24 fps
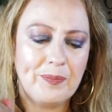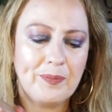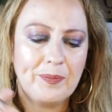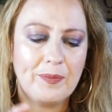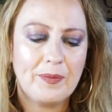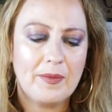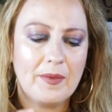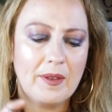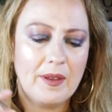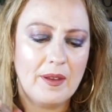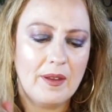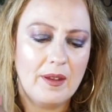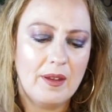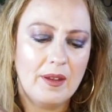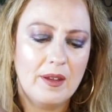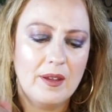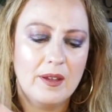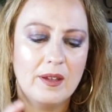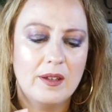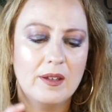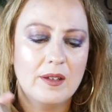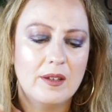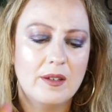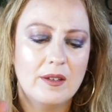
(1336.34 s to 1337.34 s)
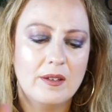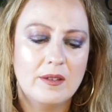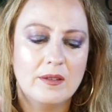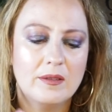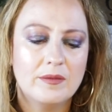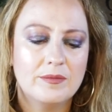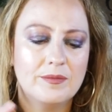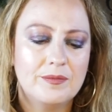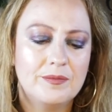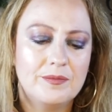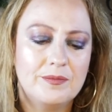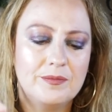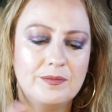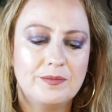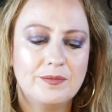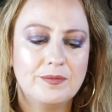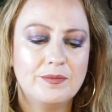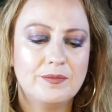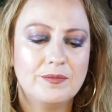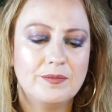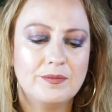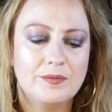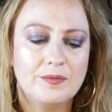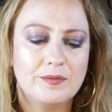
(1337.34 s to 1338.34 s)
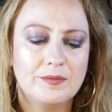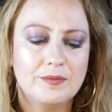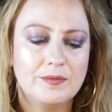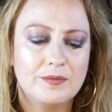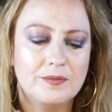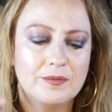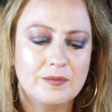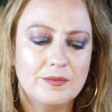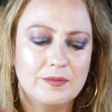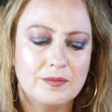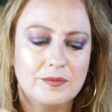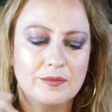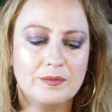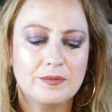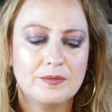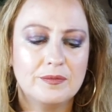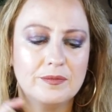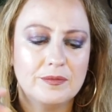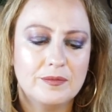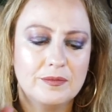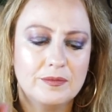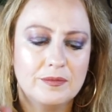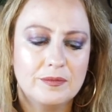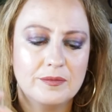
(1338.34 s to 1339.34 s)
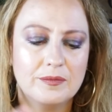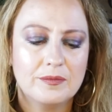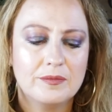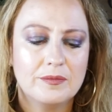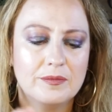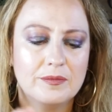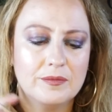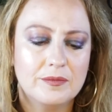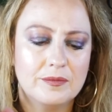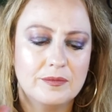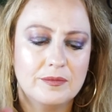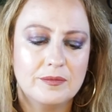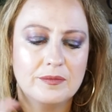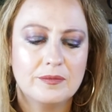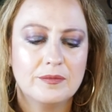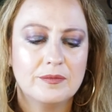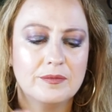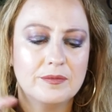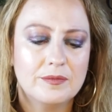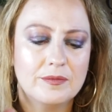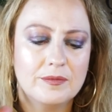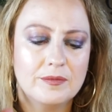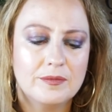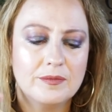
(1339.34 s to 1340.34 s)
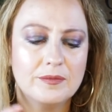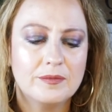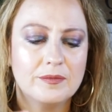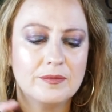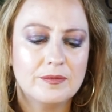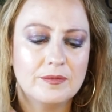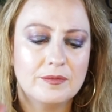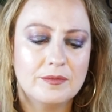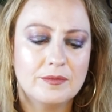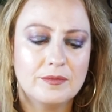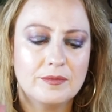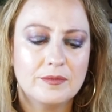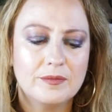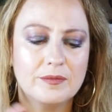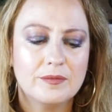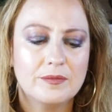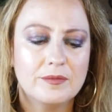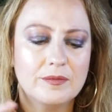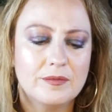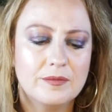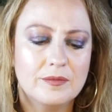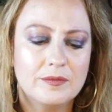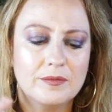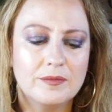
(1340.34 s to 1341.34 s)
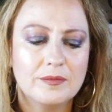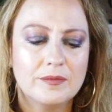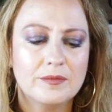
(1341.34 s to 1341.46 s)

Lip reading: Nothing is said.